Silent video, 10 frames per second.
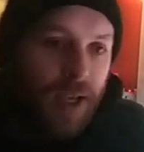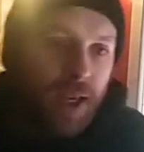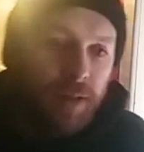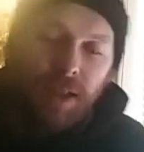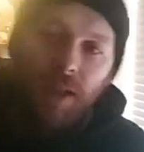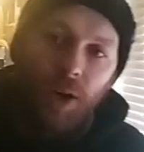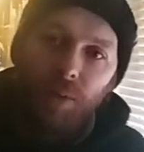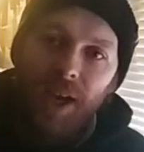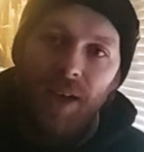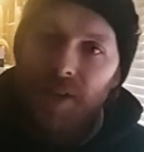If he's
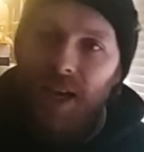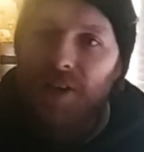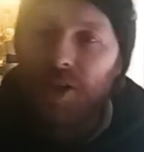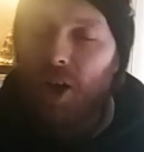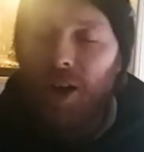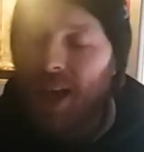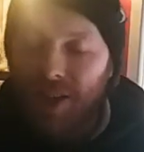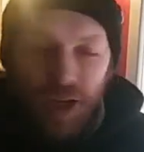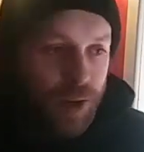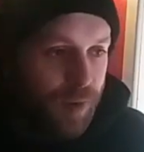not in control of what he's
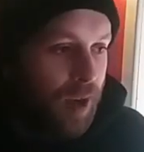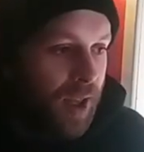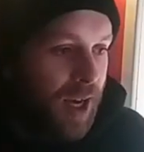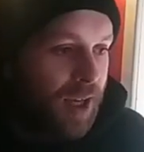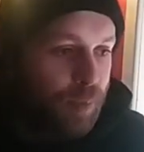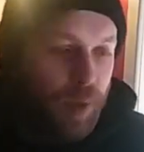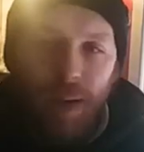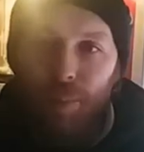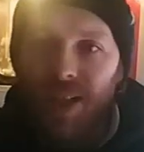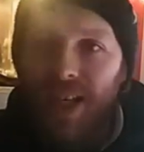liking, that
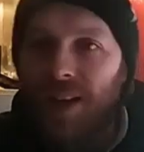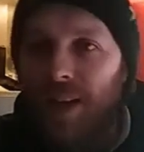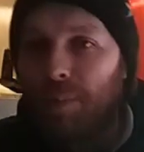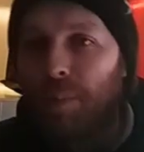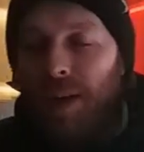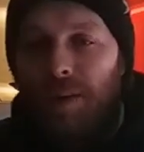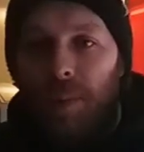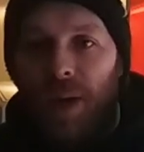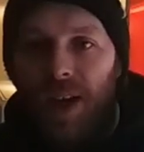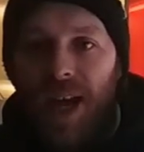could get him in a lot of hot
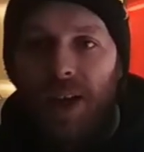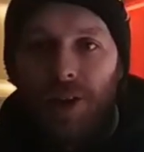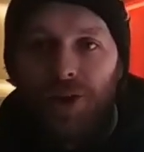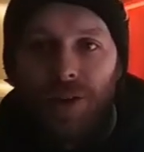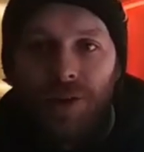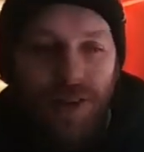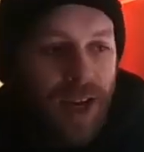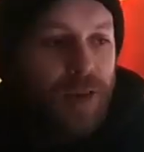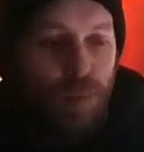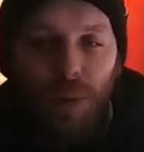water.
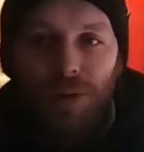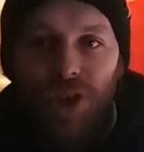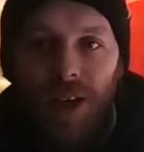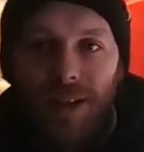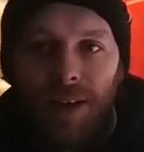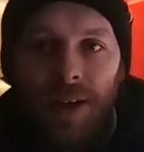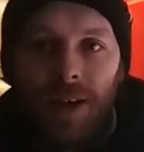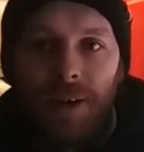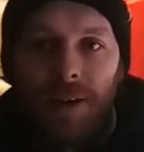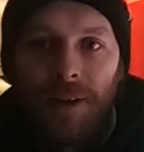Especially when it comes to
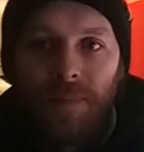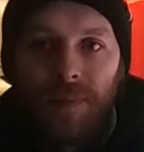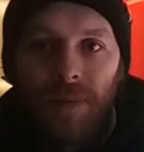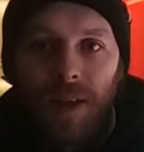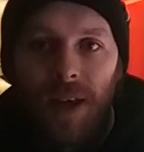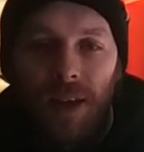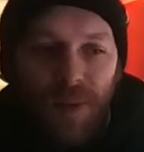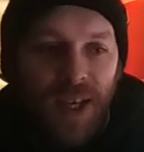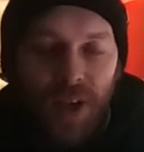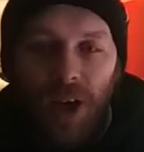bad-mouthing your own fellow
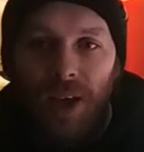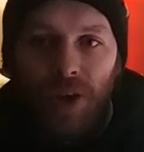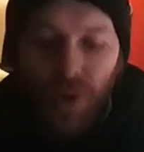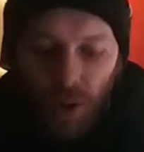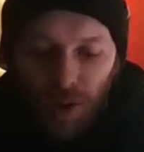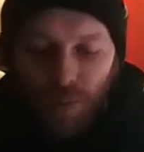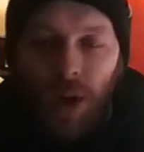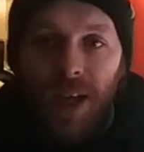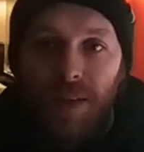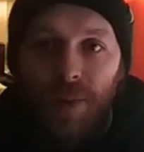teammates. You
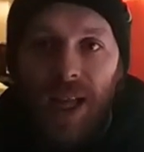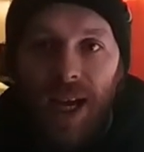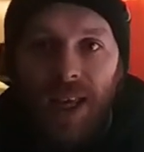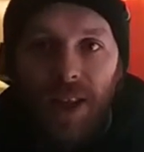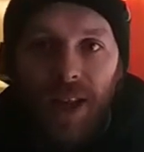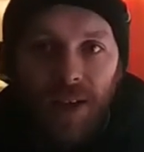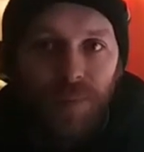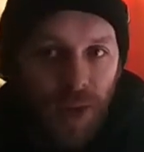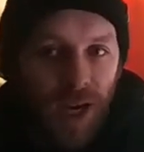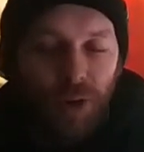could think Xhaka's the biggest
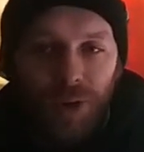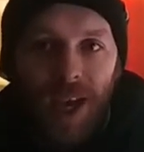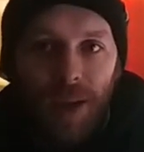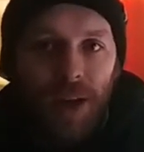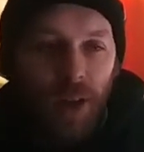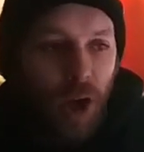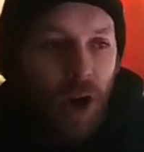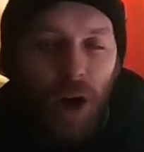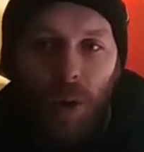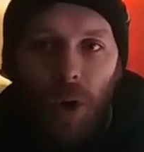wanker on the planet,
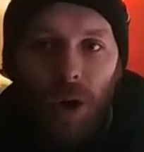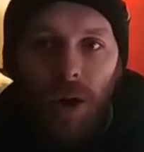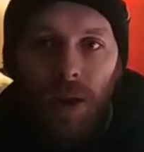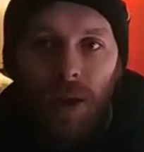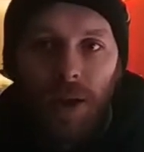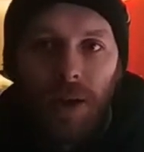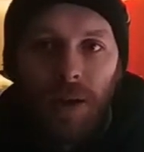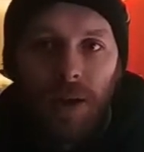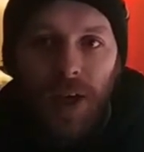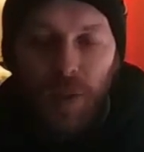but you can't come out
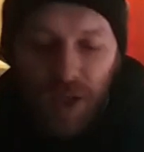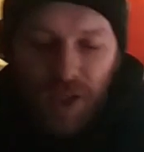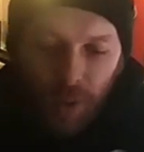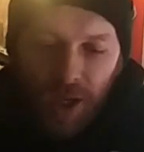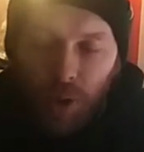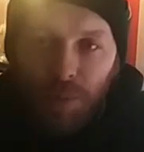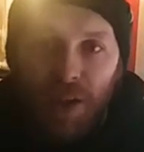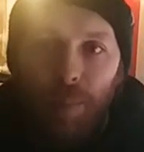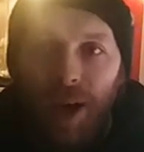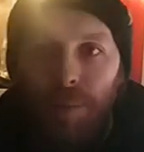and say it unless you're
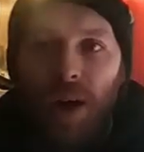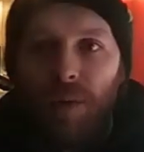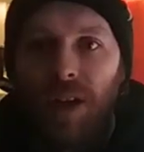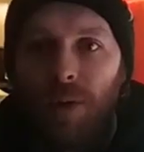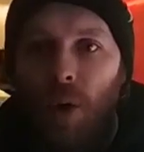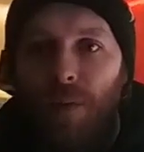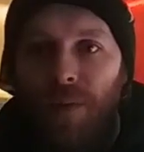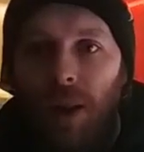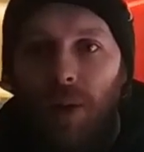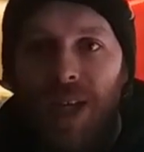really done with the guy.
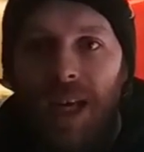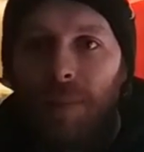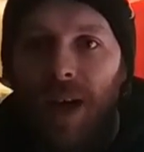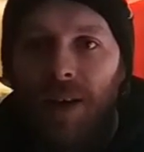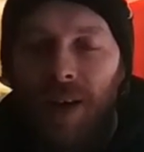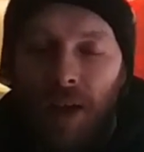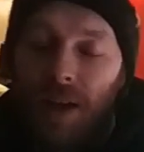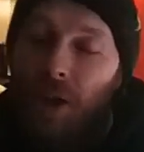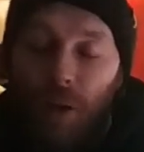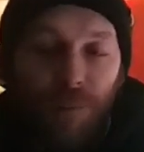
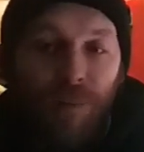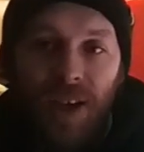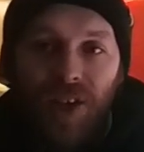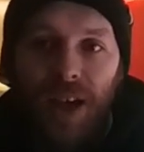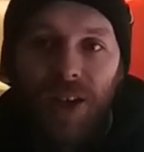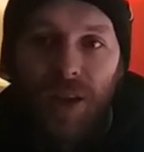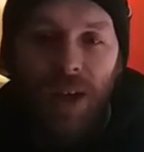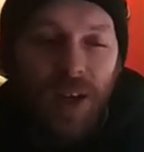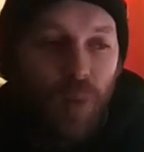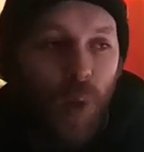Maybe Lacquer is, but
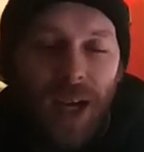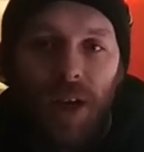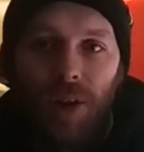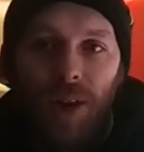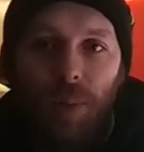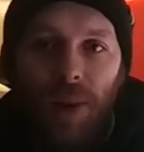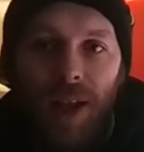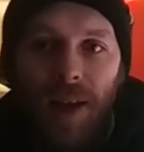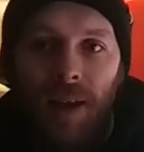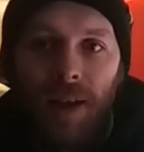for people to use that
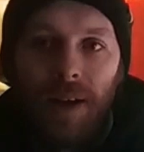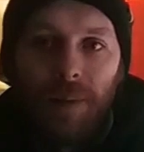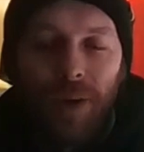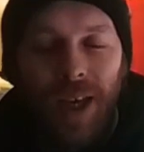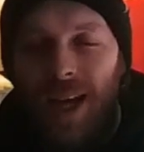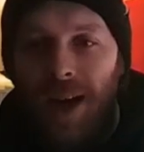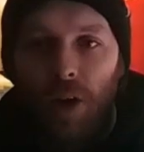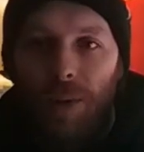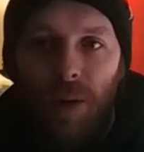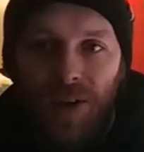as an excuse as well, he probably
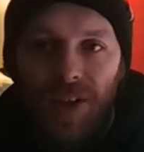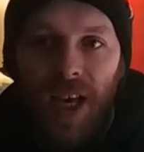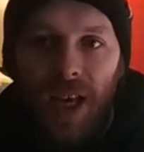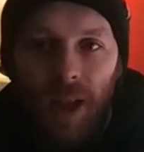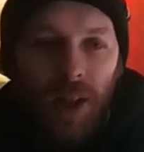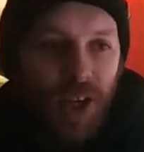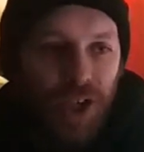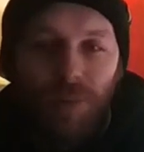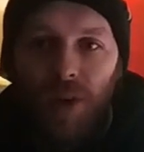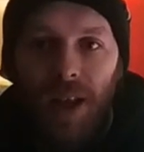doesn't know that he's like
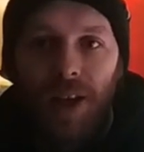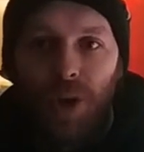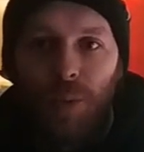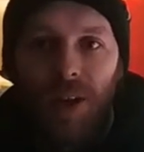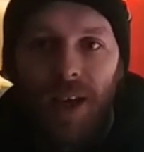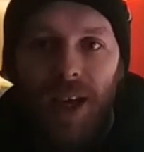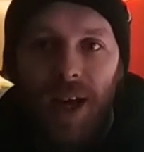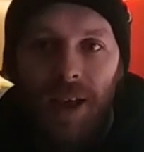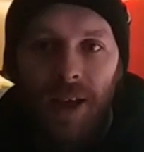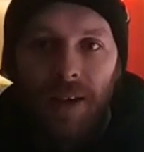what that actual comment
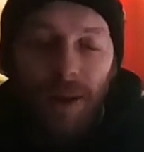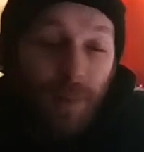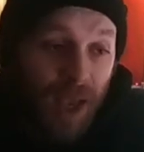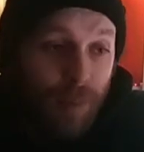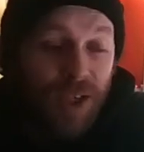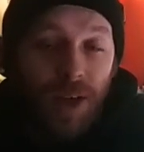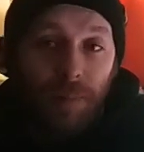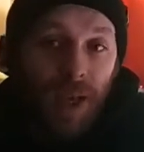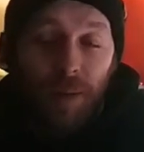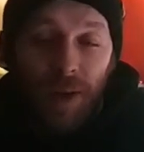says. That doesn't
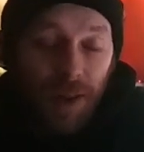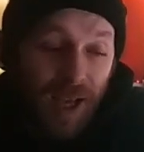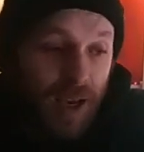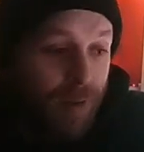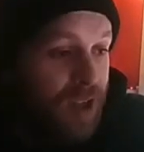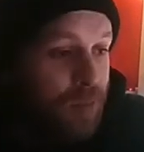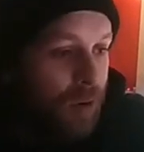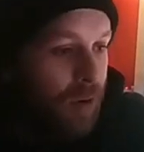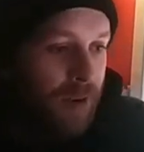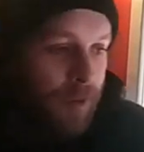fucking wash with me.
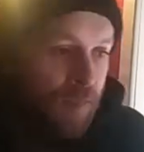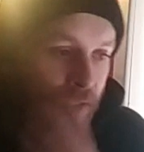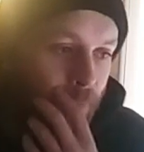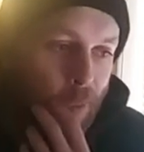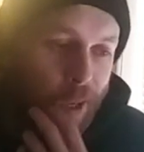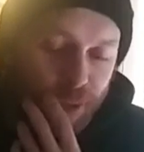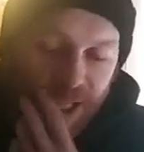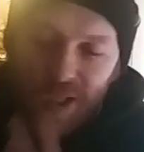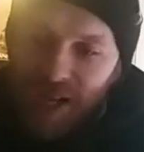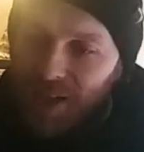He knows exactly what he's
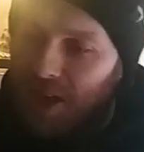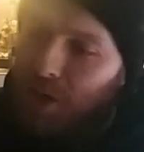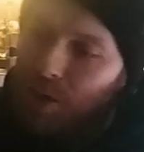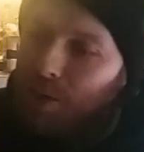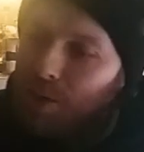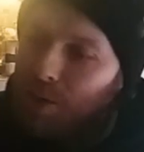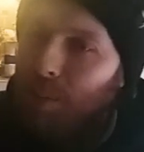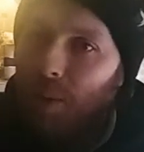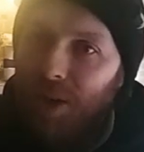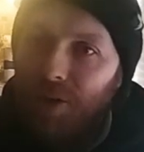like yesterday.
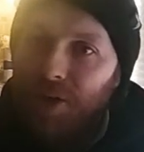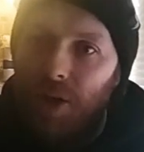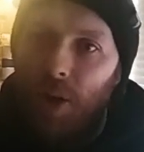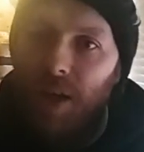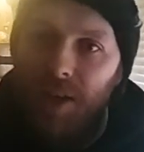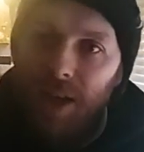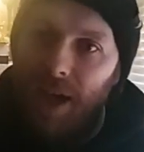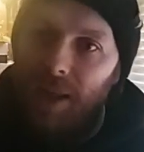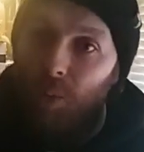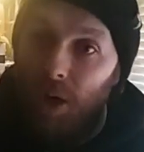Don't try and pull the wool
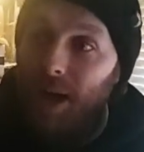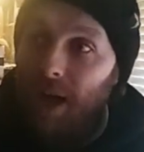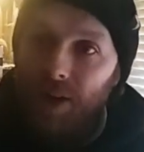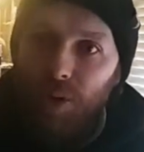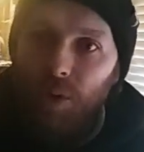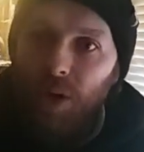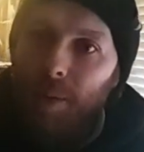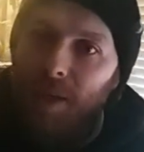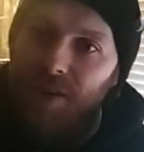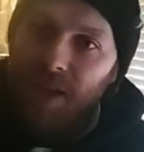over my eyes, mate.
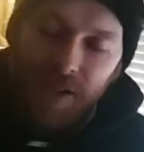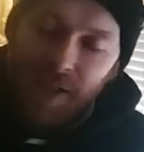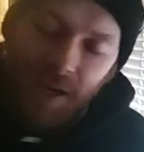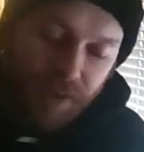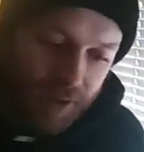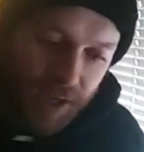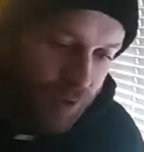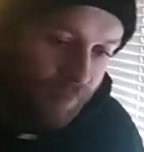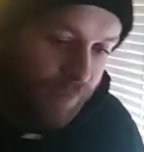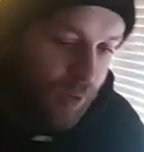I'm not
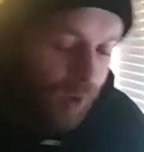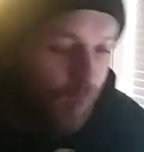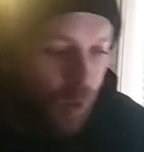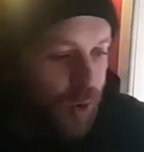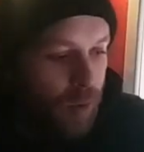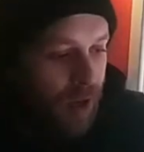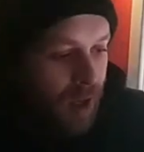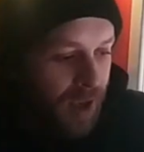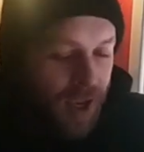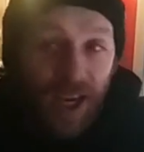disappointed with it in that
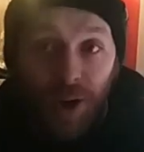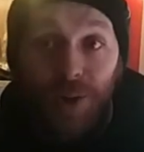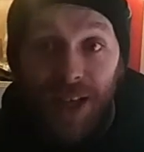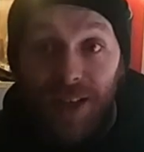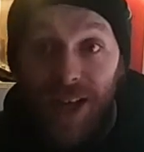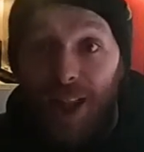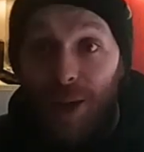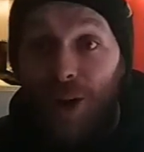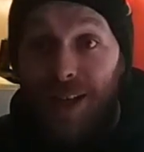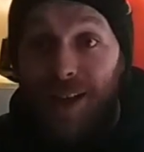respect, because I feel
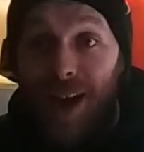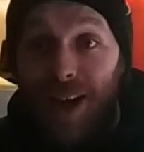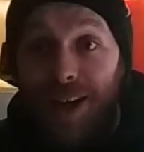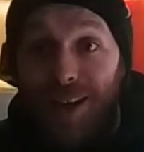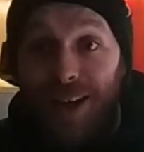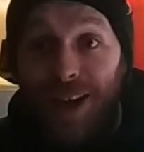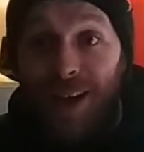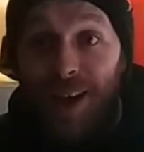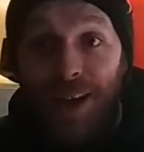the same about Xhaka.